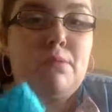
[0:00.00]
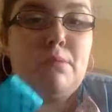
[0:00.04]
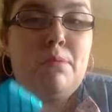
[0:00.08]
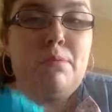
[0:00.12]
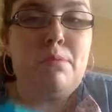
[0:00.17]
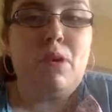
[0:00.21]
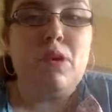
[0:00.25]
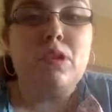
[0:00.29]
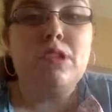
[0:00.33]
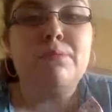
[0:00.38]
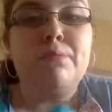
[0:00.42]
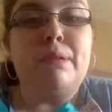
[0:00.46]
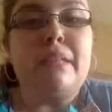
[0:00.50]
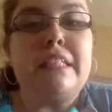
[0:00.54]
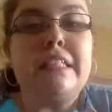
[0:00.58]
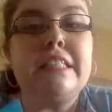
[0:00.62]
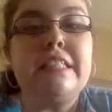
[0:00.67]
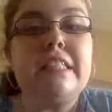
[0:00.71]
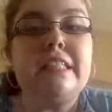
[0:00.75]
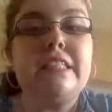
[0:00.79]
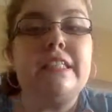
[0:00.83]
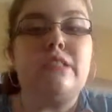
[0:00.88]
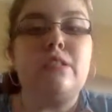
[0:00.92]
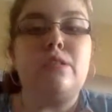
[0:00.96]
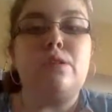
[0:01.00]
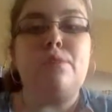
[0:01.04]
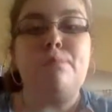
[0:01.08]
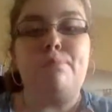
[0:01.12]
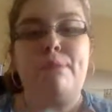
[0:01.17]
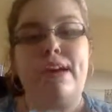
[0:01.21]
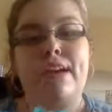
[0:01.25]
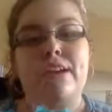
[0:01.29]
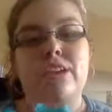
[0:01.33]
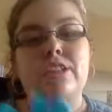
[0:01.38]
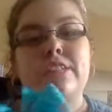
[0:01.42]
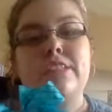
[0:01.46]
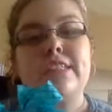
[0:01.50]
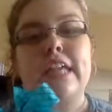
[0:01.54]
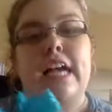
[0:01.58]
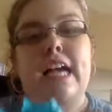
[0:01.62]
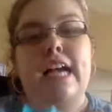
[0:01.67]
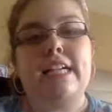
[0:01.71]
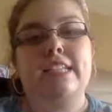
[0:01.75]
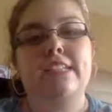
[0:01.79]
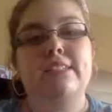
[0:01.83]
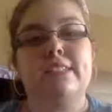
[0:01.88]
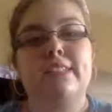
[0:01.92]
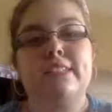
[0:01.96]
but this is still better size than
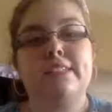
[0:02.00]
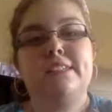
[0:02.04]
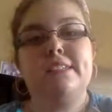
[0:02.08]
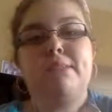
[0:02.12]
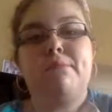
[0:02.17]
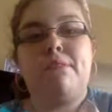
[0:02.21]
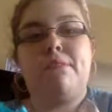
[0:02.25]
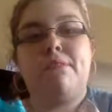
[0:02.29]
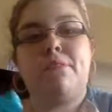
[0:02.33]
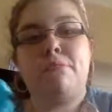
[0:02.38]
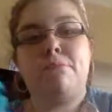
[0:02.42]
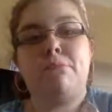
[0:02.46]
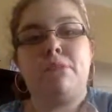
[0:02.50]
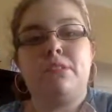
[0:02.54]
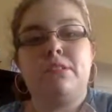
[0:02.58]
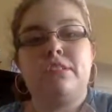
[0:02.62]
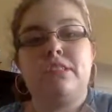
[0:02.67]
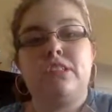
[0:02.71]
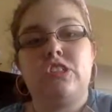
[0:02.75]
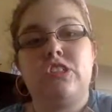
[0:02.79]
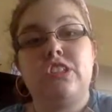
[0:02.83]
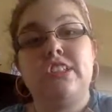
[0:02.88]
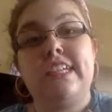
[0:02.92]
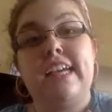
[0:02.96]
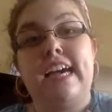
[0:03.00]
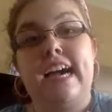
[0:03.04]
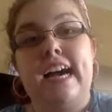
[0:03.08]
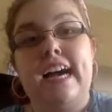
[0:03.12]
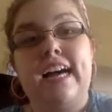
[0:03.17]
some of her bows that she has.